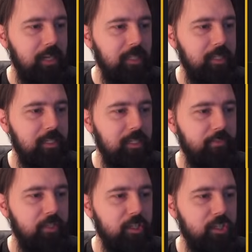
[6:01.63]
candle is
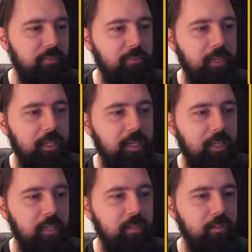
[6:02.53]
not finished. If we can
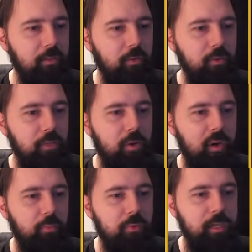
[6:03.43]
continue
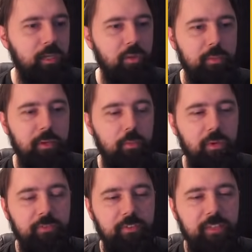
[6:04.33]
upwards and close about
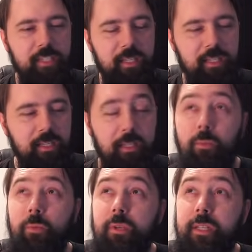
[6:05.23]
156 in,
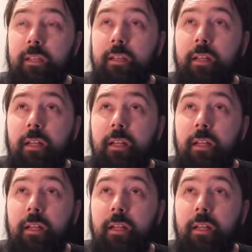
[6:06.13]
what's that,